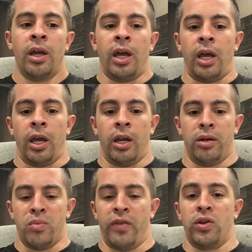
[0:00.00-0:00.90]

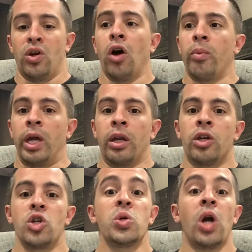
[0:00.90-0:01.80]
And if you know me,
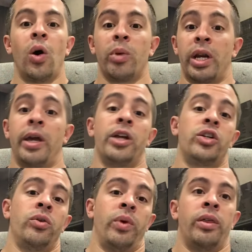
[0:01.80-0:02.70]
you know I'm going to hit
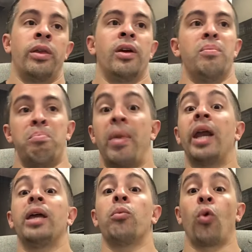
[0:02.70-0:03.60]
you with
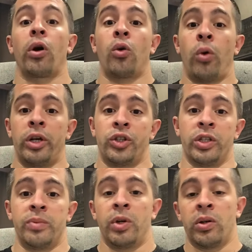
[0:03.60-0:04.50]
many more
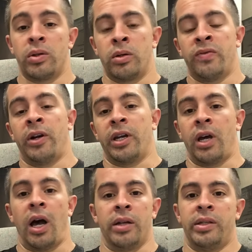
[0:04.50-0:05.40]
questions because it is very
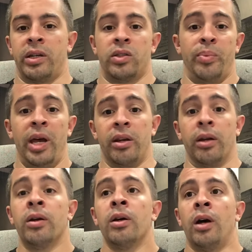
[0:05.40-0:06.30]
context dependent.
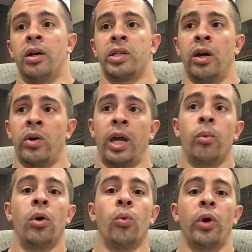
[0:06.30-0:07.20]
I'll say, okay,
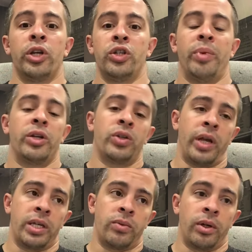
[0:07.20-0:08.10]
well, what did you bench
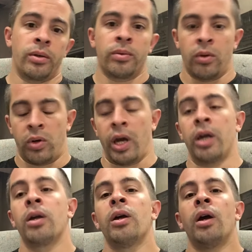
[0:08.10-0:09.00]
last week?
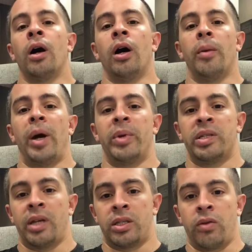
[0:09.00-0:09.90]
Okay. How many
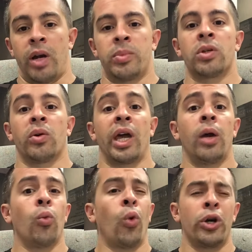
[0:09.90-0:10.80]
sets and reps? Okay.
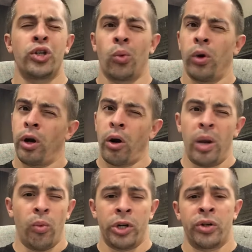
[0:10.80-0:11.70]
What is your
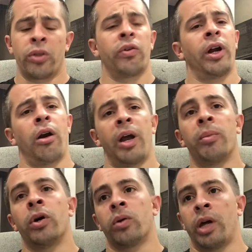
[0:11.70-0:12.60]
1RM? What is your
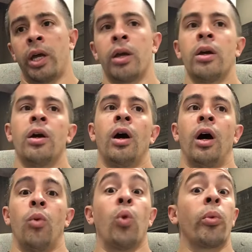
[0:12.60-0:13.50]
3RM? Okay.
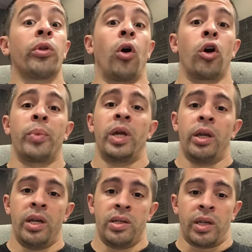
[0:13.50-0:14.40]
What were the
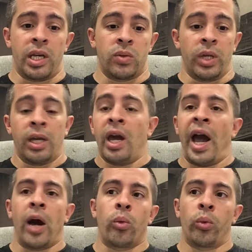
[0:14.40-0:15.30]
RPEs last week?
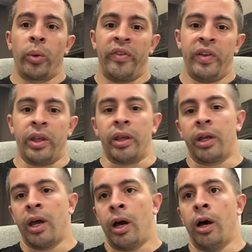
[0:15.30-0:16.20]
How were we feeling?
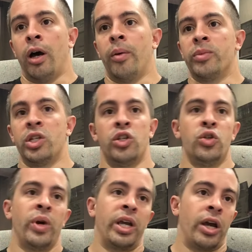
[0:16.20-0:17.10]
Did you
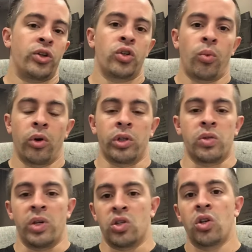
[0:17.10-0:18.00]
do any extra work this
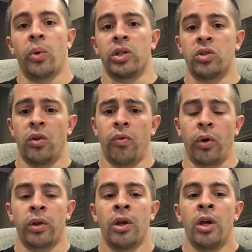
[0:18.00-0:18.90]
week? So on and so
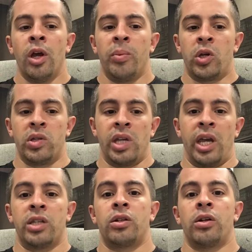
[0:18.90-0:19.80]
forth. Because the
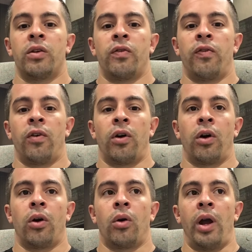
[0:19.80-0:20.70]
answer
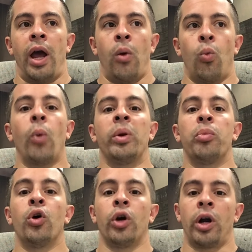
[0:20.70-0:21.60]
for what we
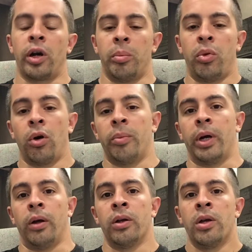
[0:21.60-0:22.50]
put on a
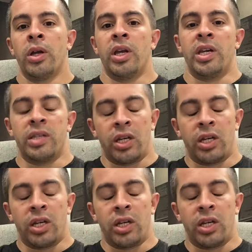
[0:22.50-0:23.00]
barbell is